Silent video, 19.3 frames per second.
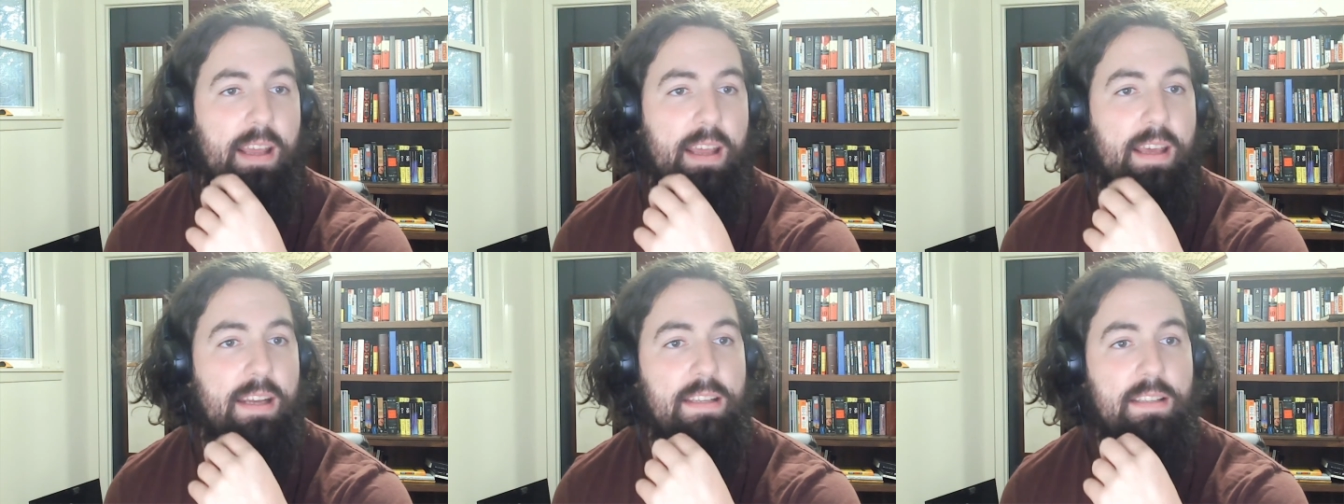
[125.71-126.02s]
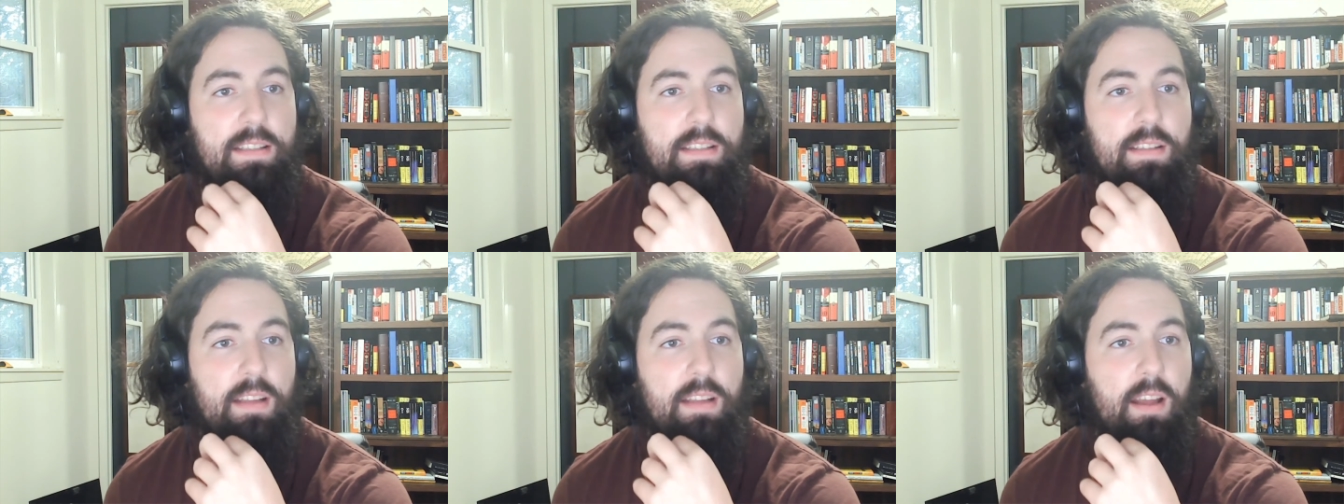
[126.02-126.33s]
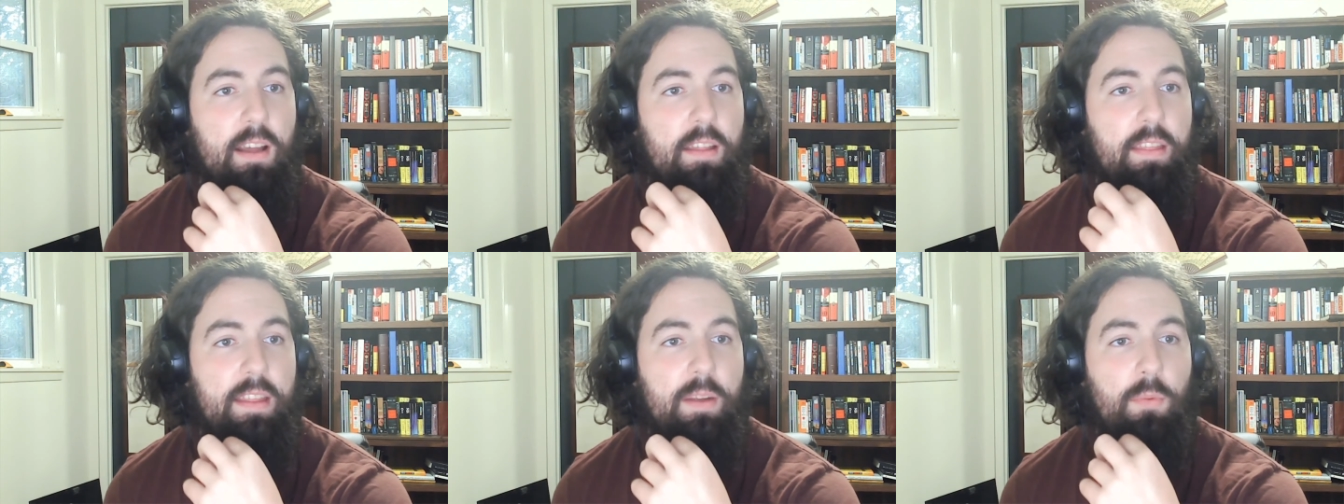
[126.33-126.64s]
It is
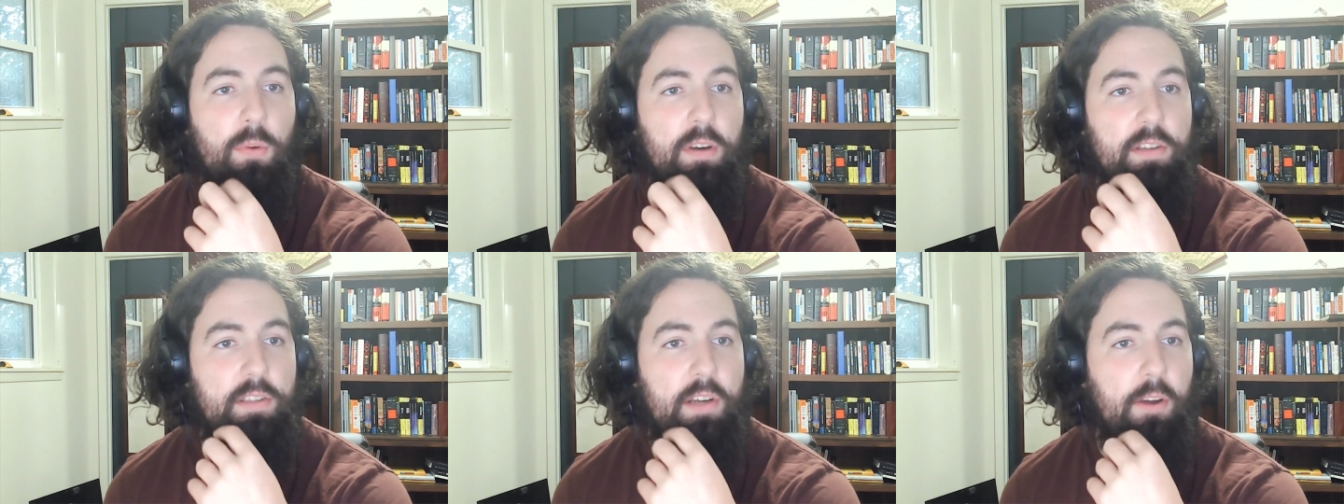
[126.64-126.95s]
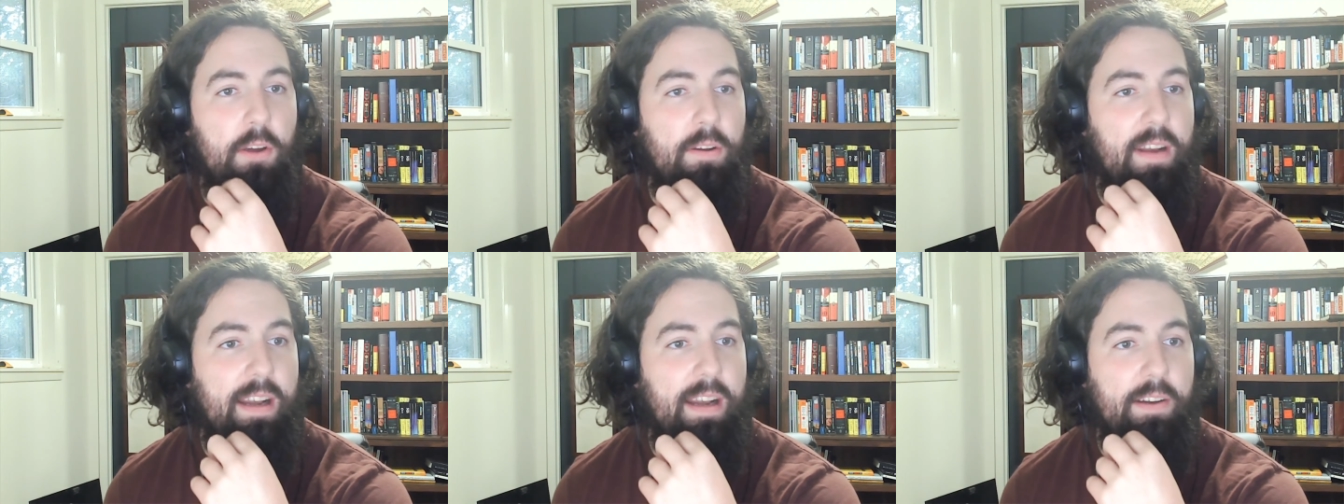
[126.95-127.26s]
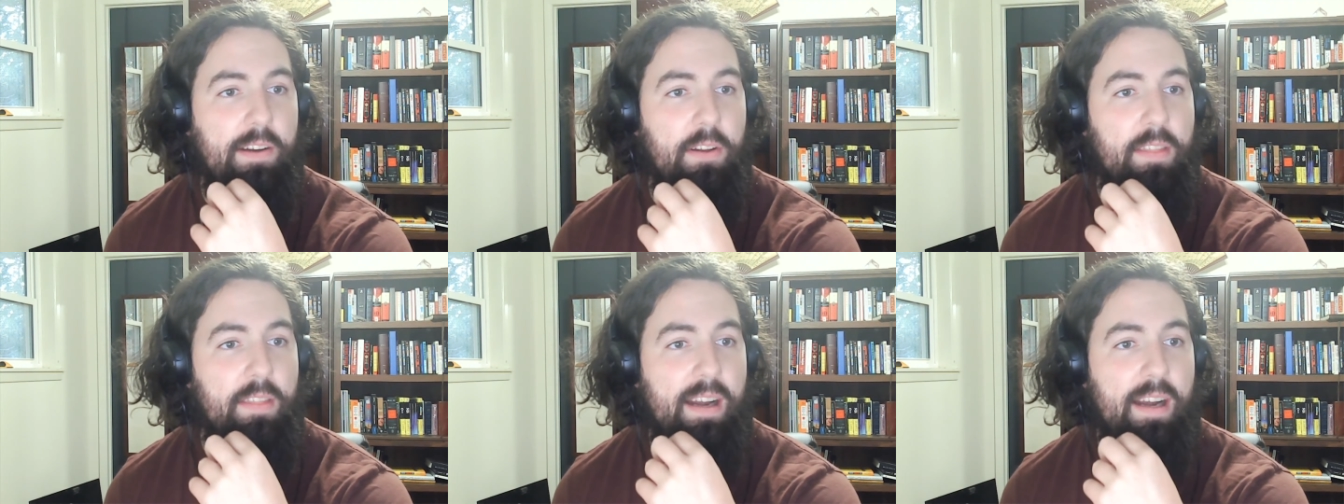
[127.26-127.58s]
the worst code
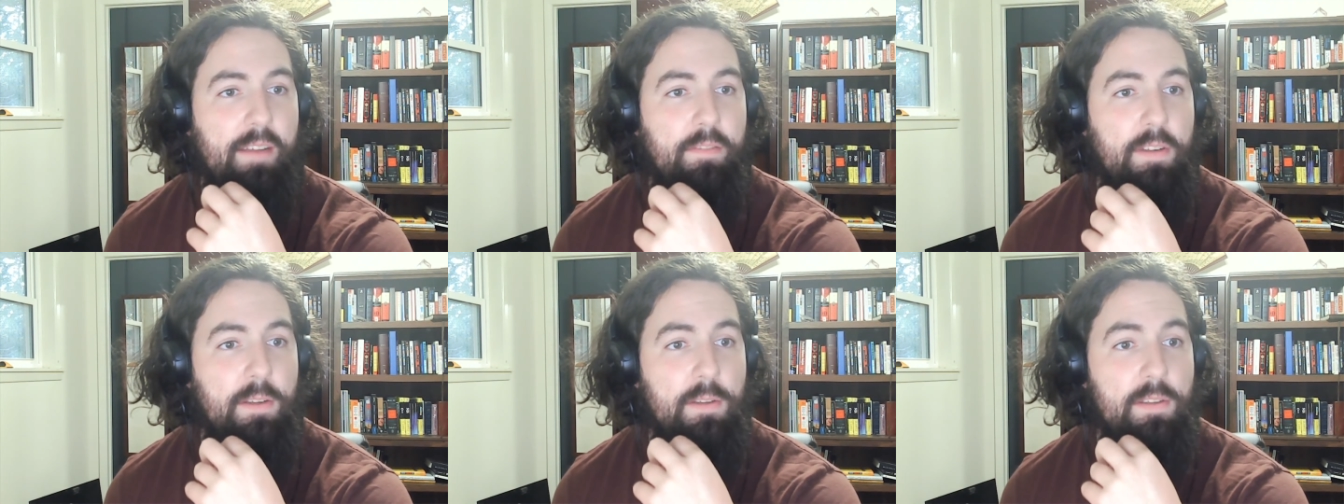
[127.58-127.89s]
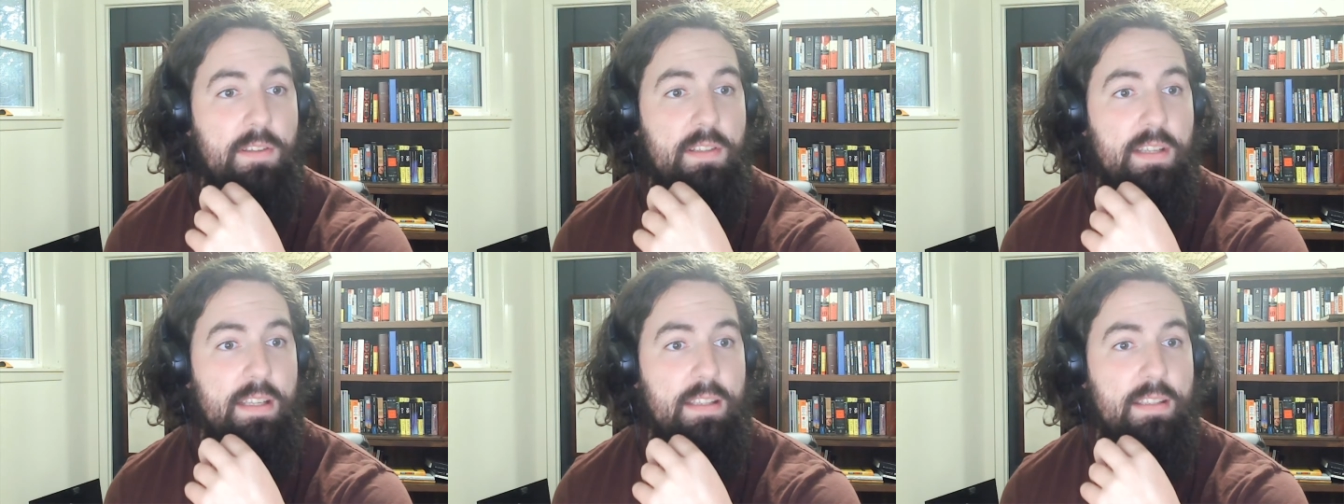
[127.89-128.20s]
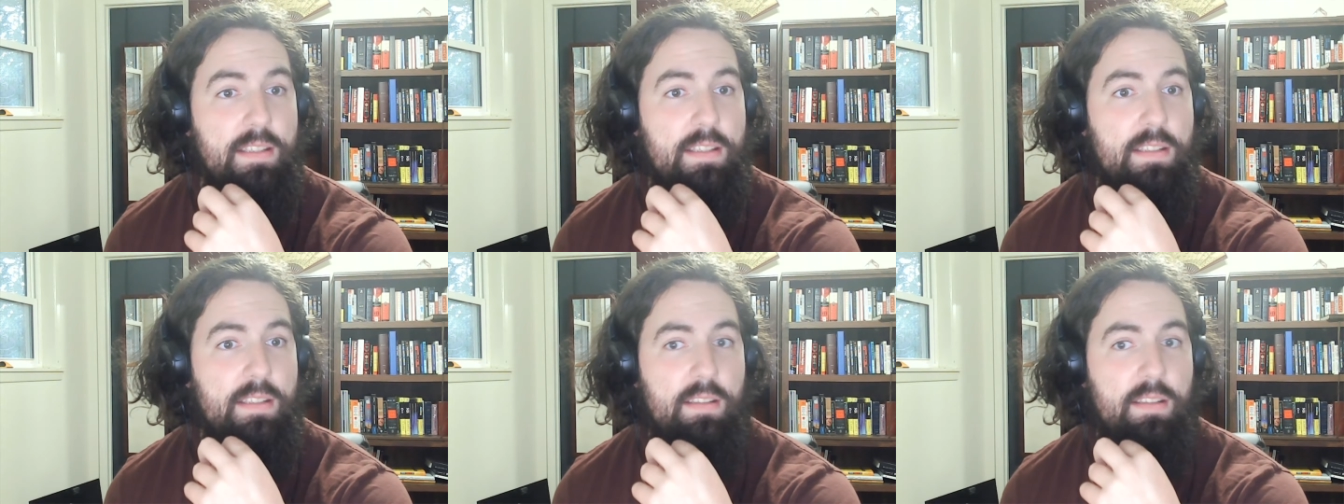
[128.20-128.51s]
editor that I've used
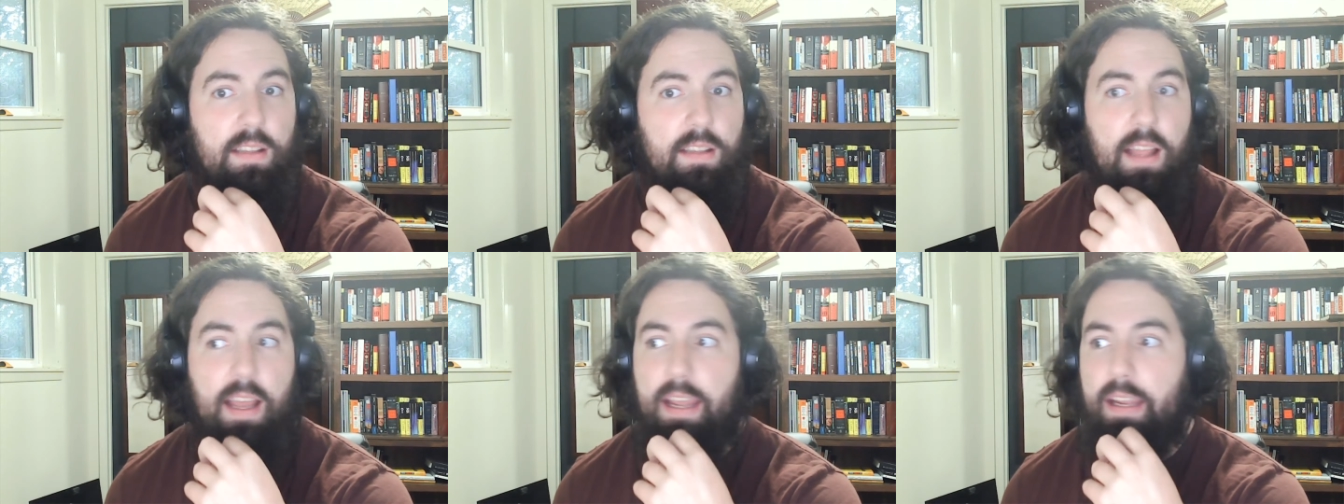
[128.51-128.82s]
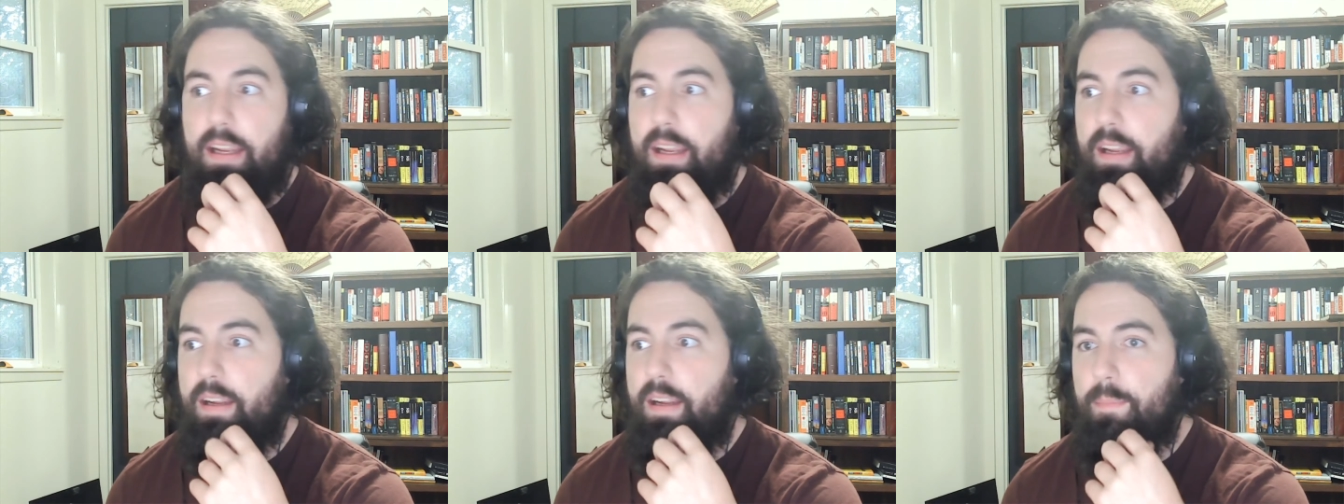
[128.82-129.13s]
since like